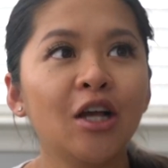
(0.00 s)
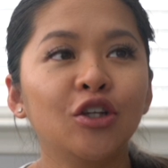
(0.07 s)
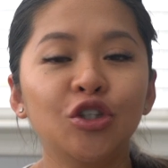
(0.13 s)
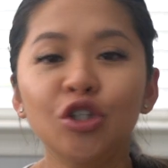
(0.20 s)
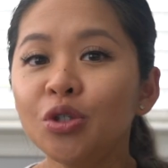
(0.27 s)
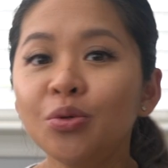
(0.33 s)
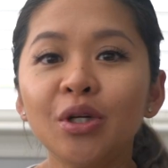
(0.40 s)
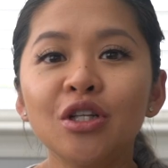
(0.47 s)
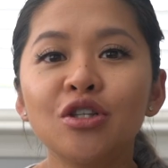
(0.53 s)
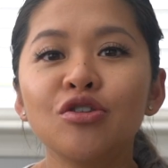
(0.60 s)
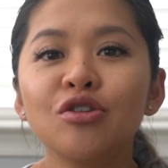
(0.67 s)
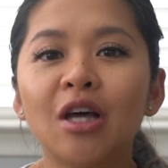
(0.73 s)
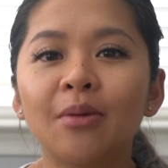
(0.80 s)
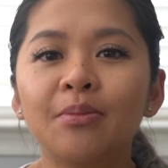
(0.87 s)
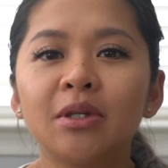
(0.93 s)
you don't want to
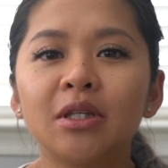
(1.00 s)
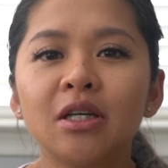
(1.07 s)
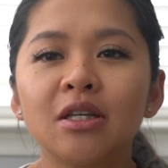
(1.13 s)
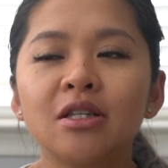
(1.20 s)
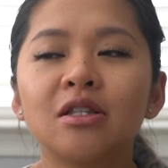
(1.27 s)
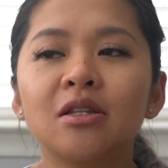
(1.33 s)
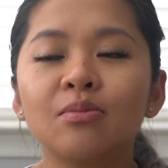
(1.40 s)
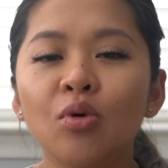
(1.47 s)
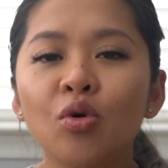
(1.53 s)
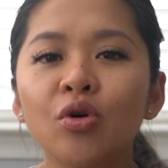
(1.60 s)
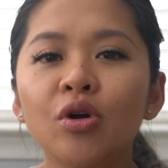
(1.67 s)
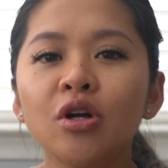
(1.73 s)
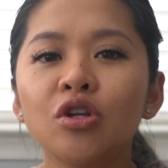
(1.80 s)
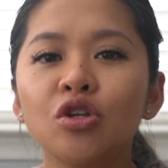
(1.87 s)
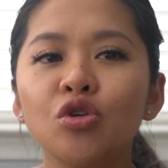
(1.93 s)
do that because the
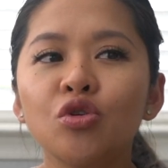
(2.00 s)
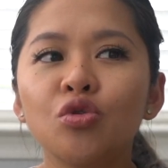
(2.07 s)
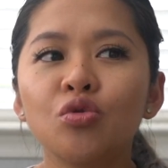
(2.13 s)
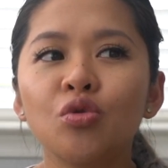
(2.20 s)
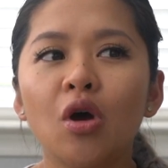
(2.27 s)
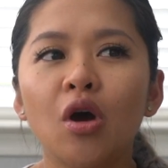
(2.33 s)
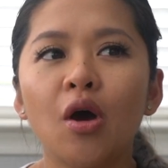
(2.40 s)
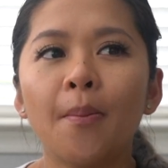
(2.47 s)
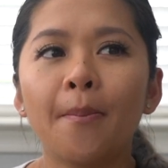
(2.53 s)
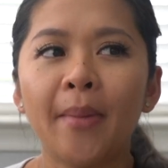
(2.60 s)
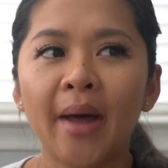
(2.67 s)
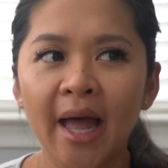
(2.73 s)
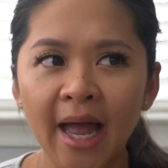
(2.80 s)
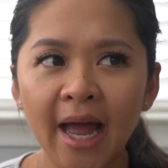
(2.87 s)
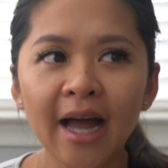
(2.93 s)
more you
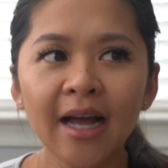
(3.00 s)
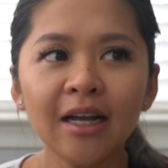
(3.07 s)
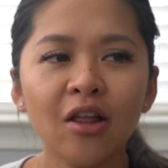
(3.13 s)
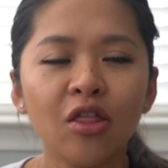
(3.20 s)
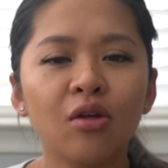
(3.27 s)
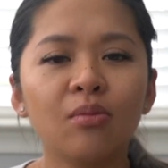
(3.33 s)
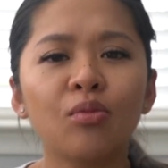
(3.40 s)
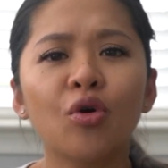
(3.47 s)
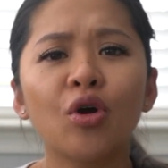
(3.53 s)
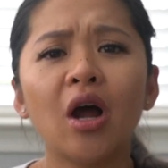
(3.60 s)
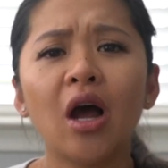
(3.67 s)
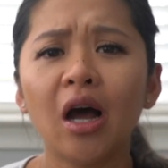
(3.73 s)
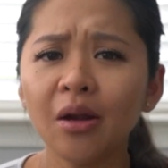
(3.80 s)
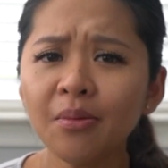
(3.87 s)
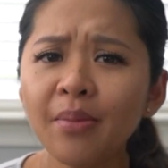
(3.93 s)
pack, the more
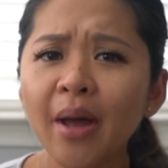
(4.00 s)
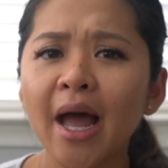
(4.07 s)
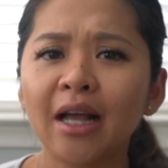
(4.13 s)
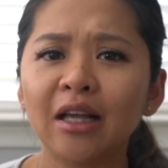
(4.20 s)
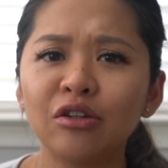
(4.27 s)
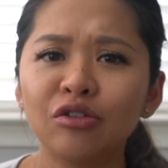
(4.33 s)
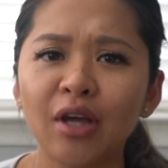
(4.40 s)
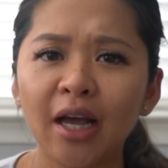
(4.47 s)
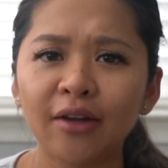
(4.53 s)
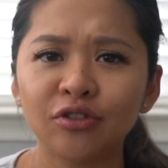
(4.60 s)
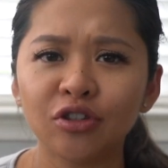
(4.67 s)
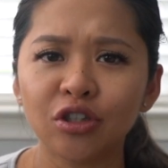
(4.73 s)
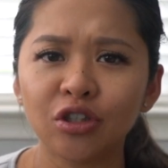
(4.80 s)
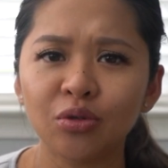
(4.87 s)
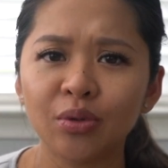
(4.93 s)
unpacking you have
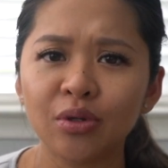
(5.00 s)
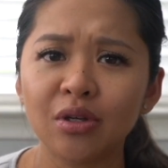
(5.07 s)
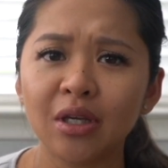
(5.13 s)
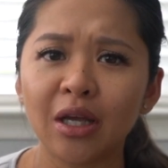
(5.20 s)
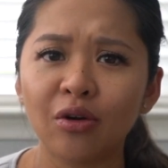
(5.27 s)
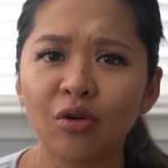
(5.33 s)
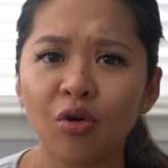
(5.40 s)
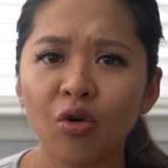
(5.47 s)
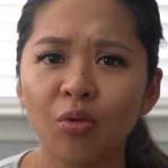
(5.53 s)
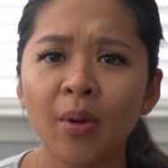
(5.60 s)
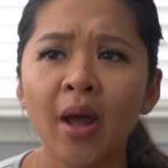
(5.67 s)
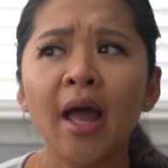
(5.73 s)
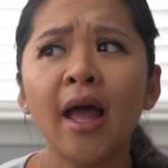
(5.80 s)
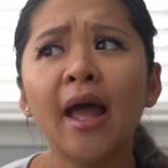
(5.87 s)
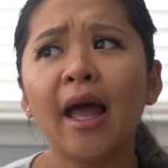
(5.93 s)
to do when you get home
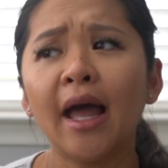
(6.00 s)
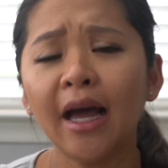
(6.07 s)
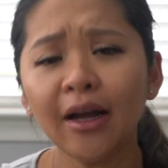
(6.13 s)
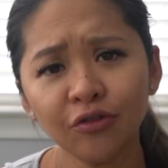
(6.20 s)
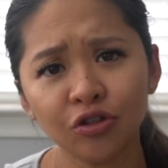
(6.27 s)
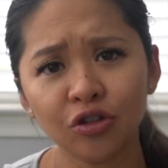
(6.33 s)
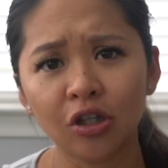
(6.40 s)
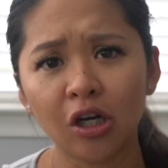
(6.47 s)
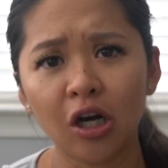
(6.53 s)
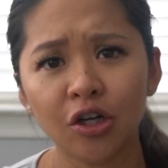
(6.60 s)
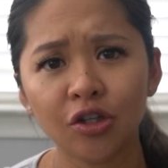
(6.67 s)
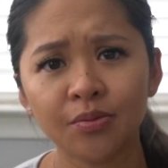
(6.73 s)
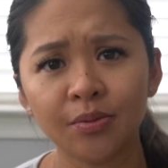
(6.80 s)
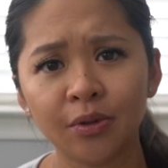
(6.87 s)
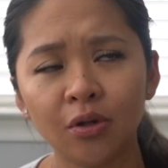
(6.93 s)
after the
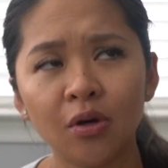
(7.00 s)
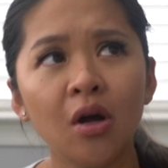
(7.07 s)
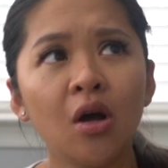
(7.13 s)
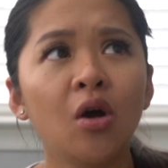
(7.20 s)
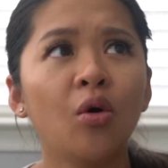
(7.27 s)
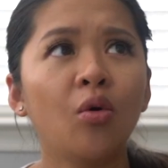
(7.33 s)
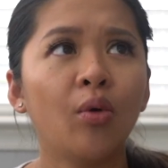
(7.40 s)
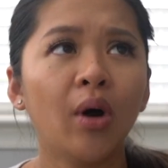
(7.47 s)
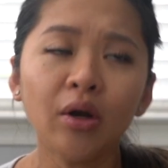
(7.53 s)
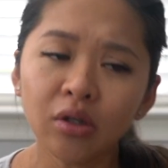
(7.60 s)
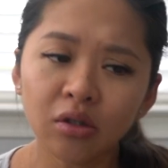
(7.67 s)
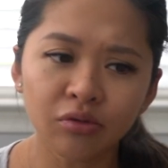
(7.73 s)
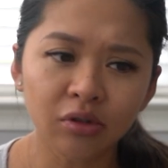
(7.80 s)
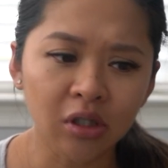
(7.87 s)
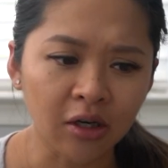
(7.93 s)
hospital while
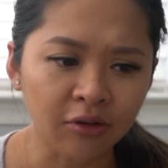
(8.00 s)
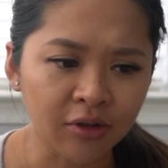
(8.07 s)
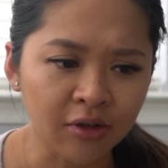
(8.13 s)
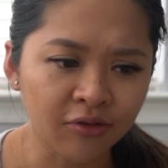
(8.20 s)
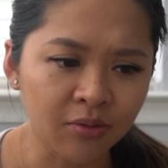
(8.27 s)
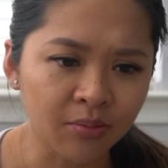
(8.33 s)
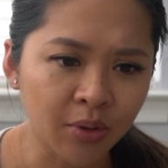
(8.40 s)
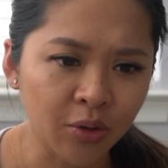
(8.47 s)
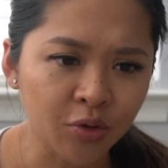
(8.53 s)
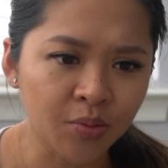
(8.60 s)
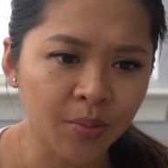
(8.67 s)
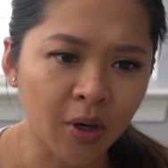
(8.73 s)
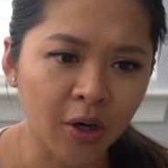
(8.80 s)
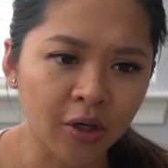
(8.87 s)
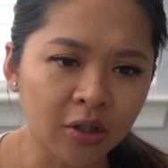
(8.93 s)
you're recovering from
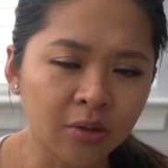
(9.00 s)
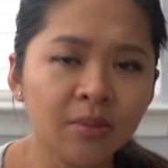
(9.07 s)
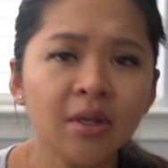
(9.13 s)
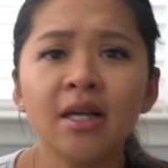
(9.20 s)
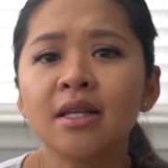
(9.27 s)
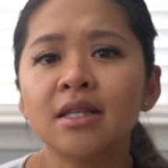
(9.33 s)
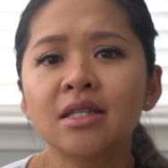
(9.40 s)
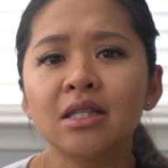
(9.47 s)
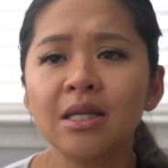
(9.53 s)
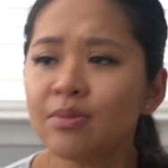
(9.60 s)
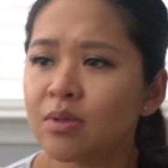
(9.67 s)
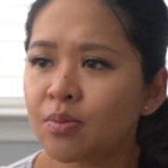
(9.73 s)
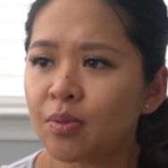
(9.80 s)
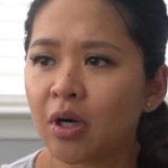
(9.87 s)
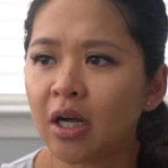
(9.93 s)
postpartum, sleep
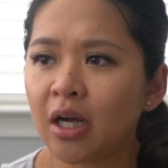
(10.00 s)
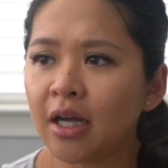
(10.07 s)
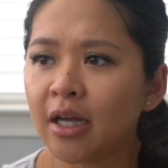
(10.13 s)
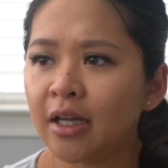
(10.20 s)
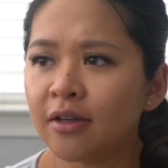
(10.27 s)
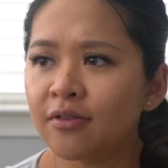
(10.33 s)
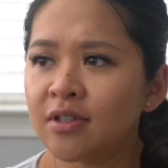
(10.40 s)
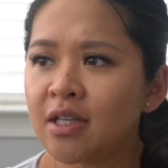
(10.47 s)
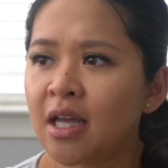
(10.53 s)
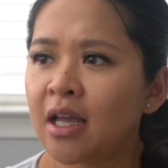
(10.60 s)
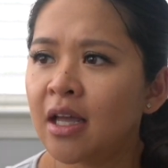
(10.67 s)
deprived,